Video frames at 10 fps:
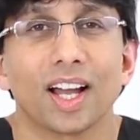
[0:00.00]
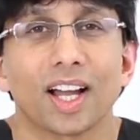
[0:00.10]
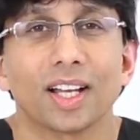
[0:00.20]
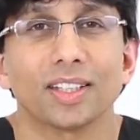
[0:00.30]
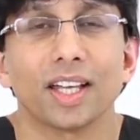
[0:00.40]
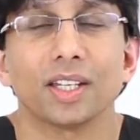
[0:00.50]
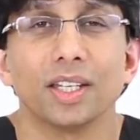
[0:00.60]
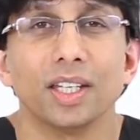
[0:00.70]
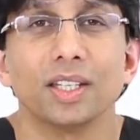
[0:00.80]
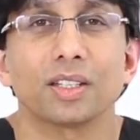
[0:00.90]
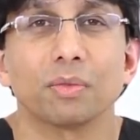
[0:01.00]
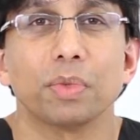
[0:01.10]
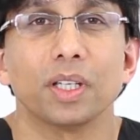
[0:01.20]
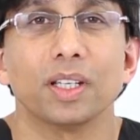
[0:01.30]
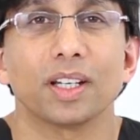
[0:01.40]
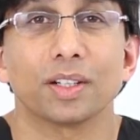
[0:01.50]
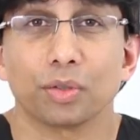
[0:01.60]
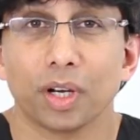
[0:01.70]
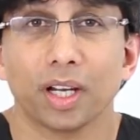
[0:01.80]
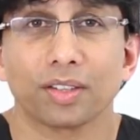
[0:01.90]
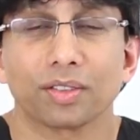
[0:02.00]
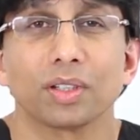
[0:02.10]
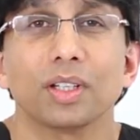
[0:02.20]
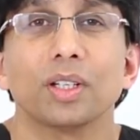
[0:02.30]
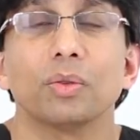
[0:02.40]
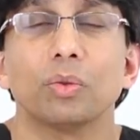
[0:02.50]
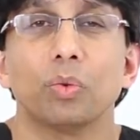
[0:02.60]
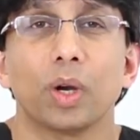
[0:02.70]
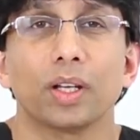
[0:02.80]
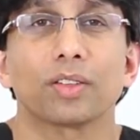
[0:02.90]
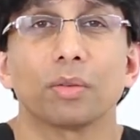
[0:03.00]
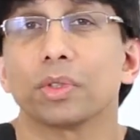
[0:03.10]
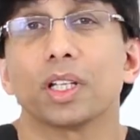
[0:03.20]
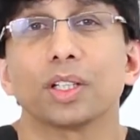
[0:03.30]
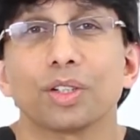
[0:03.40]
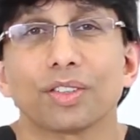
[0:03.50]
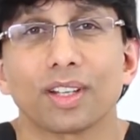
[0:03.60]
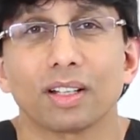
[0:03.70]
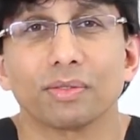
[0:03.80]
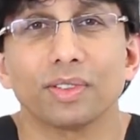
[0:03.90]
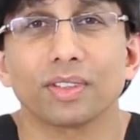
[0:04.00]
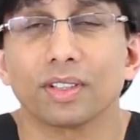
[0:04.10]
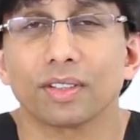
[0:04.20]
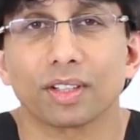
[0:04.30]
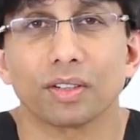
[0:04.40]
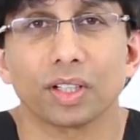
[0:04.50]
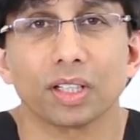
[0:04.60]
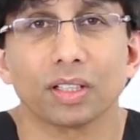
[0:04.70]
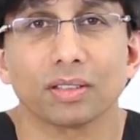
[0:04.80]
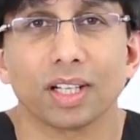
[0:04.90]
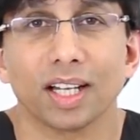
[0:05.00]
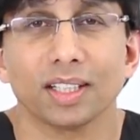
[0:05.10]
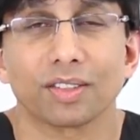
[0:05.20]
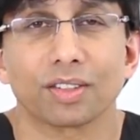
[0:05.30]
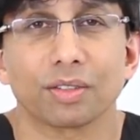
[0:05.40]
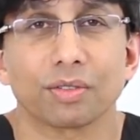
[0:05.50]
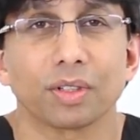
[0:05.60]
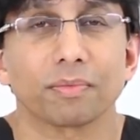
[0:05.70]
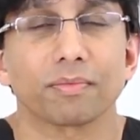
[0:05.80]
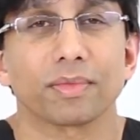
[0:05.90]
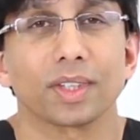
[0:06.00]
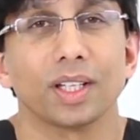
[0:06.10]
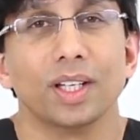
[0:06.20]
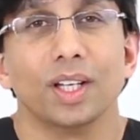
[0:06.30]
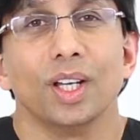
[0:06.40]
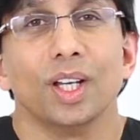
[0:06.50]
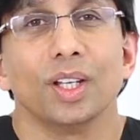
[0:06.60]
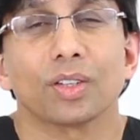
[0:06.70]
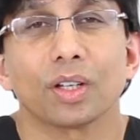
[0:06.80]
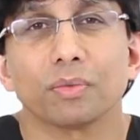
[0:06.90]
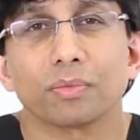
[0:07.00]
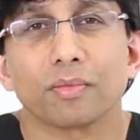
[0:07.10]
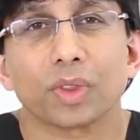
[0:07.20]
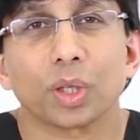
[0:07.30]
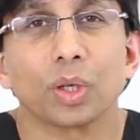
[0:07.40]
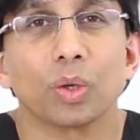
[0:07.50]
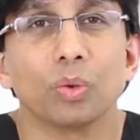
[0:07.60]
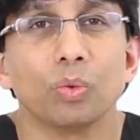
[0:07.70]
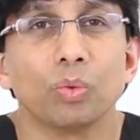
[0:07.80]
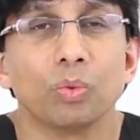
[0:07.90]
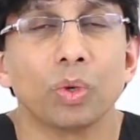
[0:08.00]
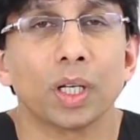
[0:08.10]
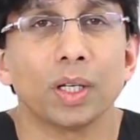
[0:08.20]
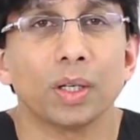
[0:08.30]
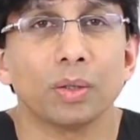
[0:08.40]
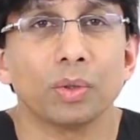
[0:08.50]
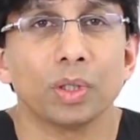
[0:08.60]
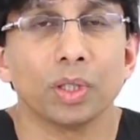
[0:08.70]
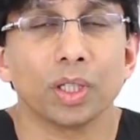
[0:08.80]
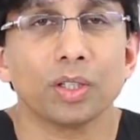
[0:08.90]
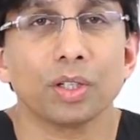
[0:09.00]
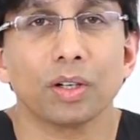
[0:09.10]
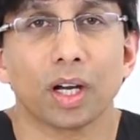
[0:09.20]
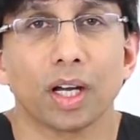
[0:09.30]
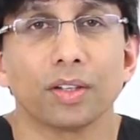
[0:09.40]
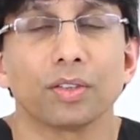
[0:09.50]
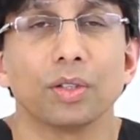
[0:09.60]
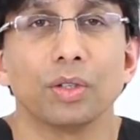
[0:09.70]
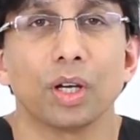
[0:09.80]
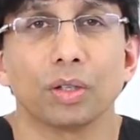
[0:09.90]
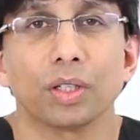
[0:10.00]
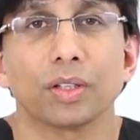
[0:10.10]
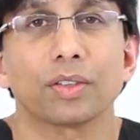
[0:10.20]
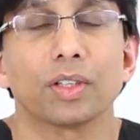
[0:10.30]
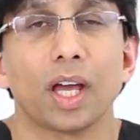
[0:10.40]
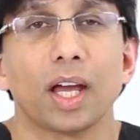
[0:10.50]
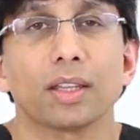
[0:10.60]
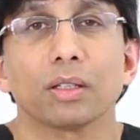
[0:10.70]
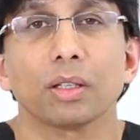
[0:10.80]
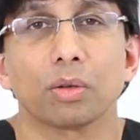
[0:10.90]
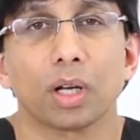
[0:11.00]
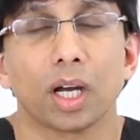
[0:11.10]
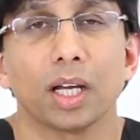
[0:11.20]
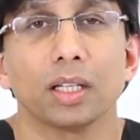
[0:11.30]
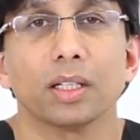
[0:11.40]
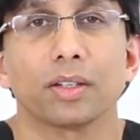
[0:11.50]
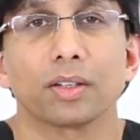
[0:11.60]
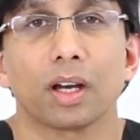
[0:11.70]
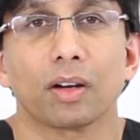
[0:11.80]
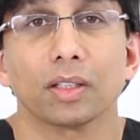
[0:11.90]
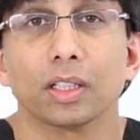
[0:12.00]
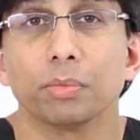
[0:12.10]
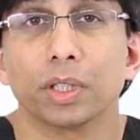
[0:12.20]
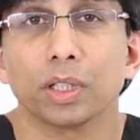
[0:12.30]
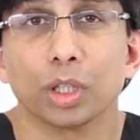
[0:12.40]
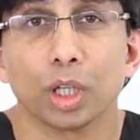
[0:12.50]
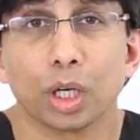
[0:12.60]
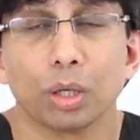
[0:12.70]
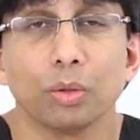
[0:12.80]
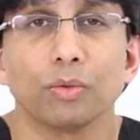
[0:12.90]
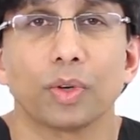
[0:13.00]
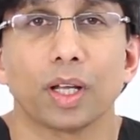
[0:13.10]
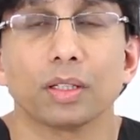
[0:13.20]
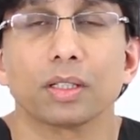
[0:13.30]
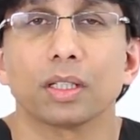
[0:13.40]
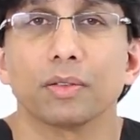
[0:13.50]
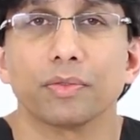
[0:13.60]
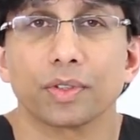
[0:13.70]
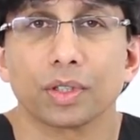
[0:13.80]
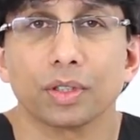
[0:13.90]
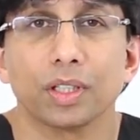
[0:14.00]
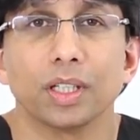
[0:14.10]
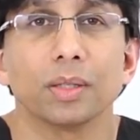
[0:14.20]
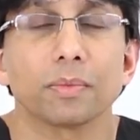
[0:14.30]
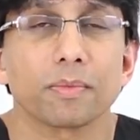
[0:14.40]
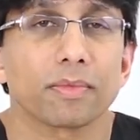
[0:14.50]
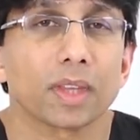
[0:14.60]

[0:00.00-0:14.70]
uh, that need to be addressed when someone like yourself is considering eyelid surgery. So when you look at your eyes, you notice that the lower eyelids are a little bit low relative to the